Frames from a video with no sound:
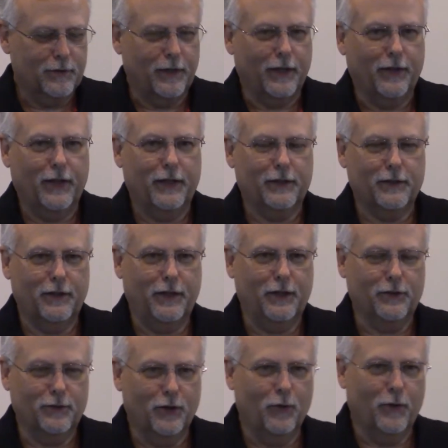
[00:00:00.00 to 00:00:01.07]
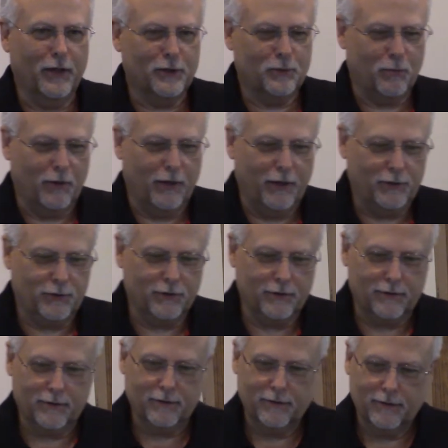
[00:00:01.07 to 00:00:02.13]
Now that needs no explanation.